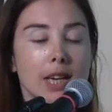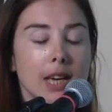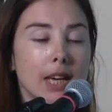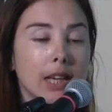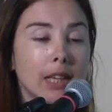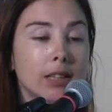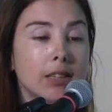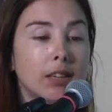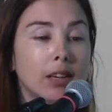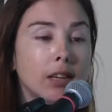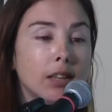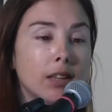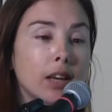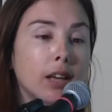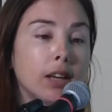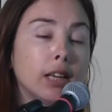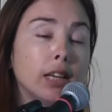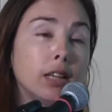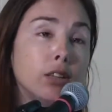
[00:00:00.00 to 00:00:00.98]
and take
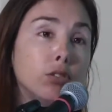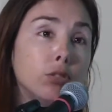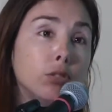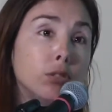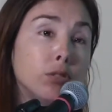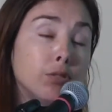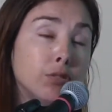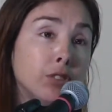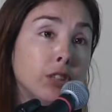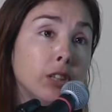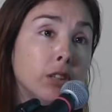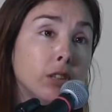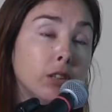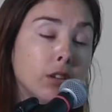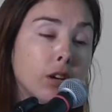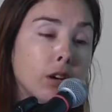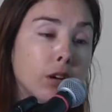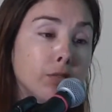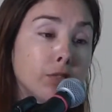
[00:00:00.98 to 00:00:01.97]
that into the
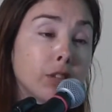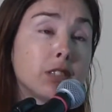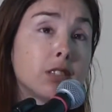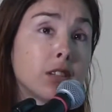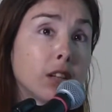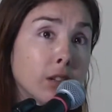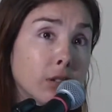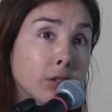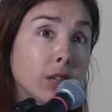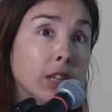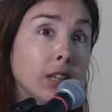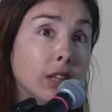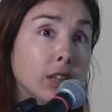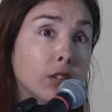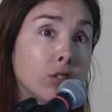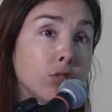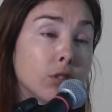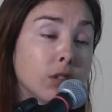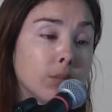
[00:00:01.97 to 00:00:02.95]
field of
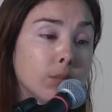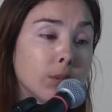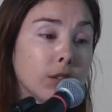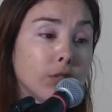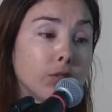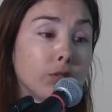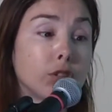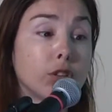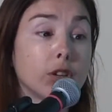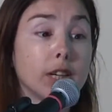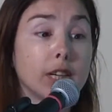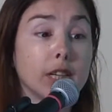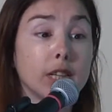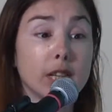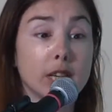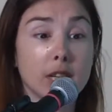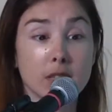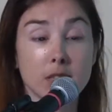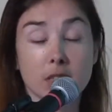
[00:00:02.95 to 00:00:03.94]
accelerating a treatment for
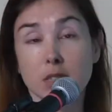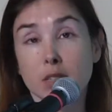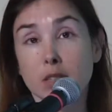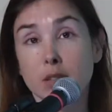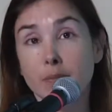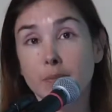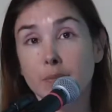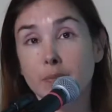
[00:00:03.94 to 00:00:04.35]
ALS.